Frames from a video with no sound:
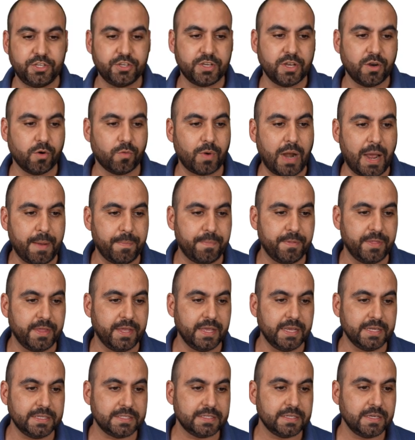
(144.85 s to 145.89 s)
you can grab
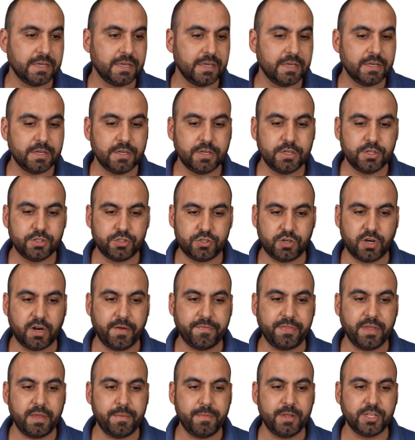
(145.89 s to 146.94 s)
this, turn
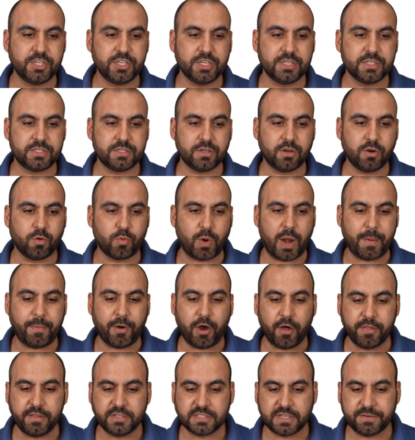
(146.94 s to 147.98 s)
off the images, grab
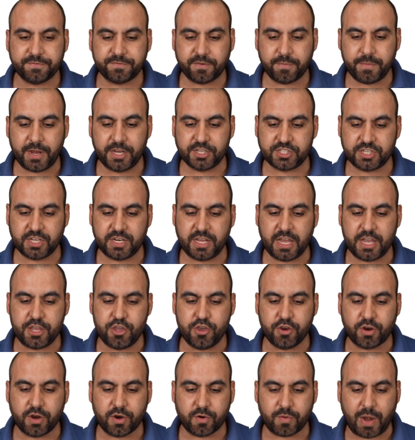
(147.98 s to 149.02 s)
all this information, and
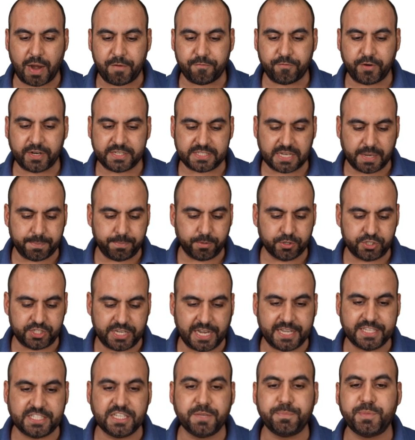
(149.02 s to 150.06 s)
you can grab, for example,
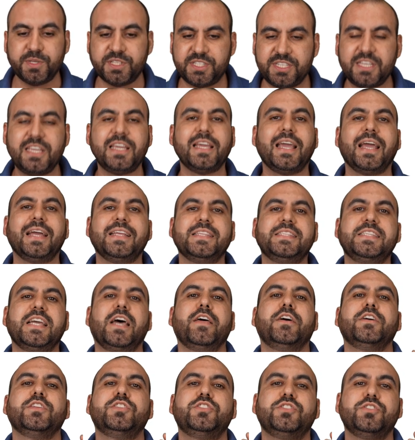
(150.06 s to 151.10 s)
ChatGPT and
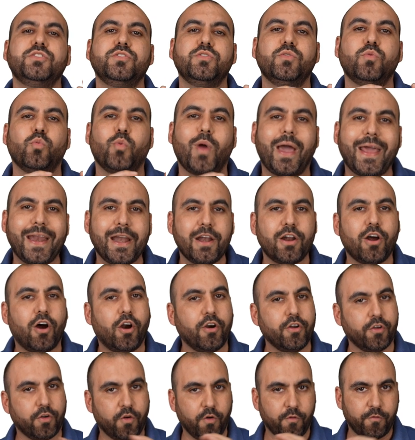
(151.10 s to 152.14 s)
tell it to write an
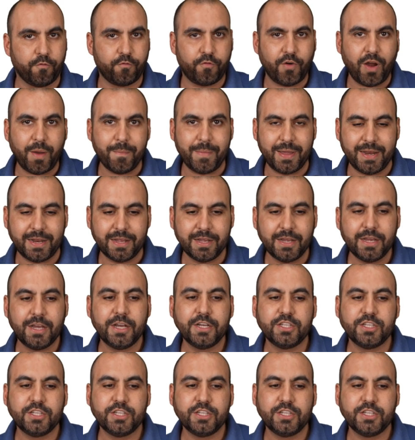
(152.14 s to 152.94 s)
article from it.